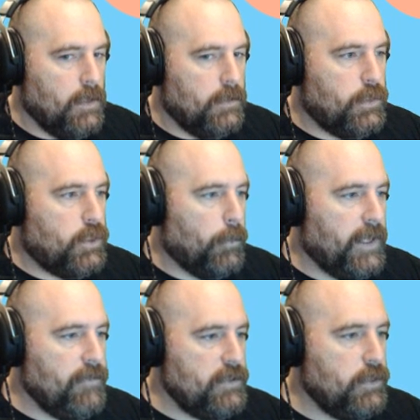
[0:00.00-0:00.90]
Should we
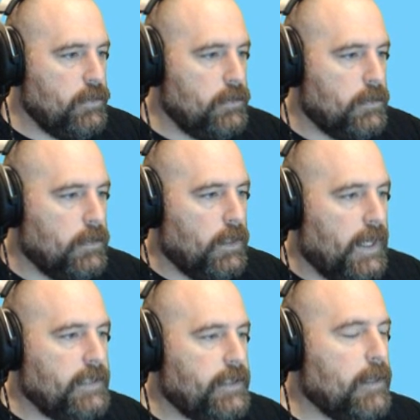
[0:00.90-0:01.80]
get this dude...
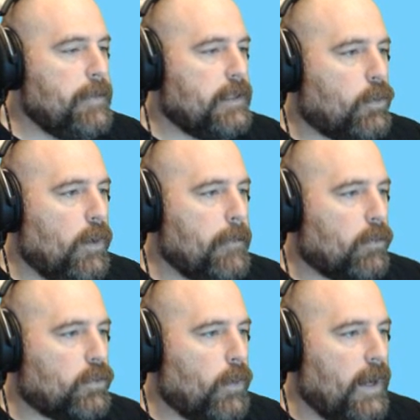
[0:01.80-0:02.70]
He's going to be the
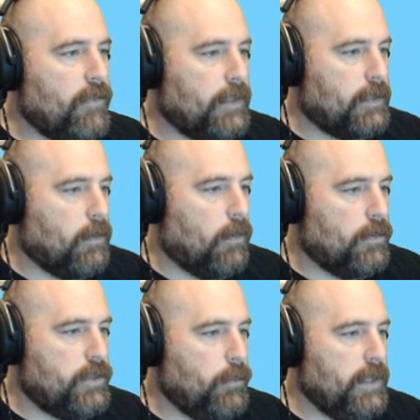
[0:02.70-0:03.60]
criminal driving the
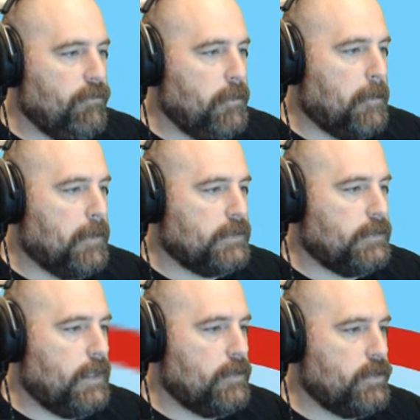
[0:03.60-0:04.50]
car. Should we give him a
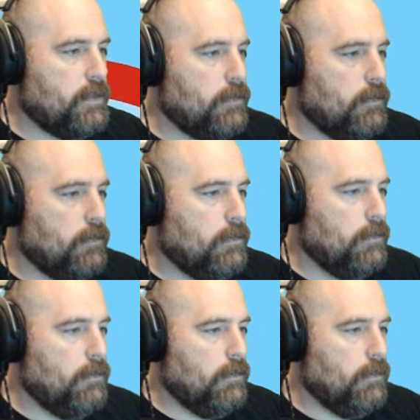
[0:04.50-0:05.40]
mustache?
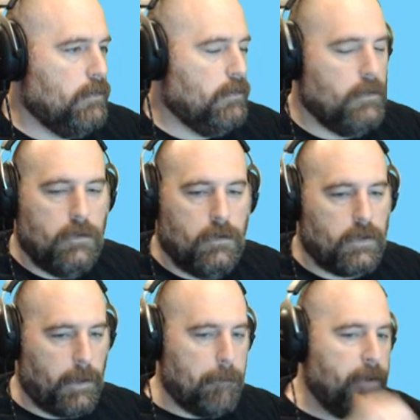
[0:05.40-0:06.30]

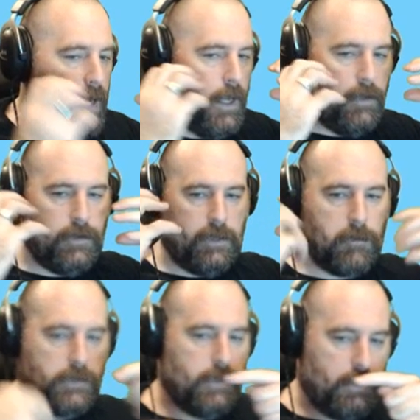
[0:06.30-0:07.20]
Like a big, thick
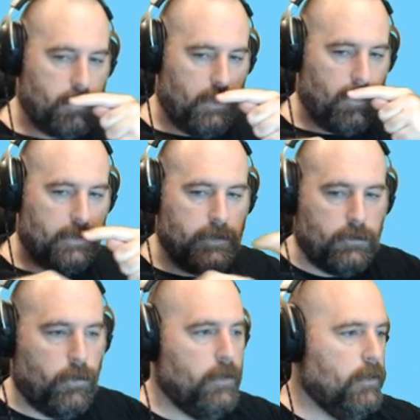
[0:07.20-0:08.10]
mustache, kind of like
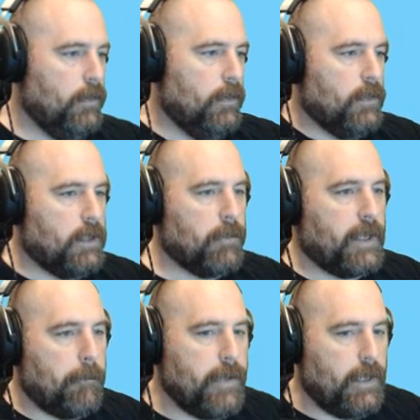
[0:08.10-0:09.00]
this one? Give him
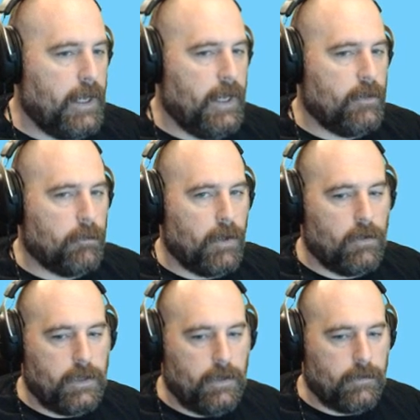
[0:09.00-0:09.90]
like a big
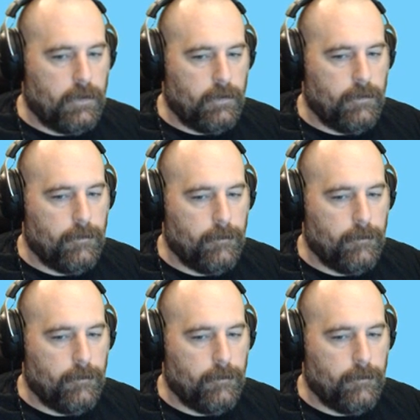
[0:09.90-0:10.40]
handlebar kind of thing.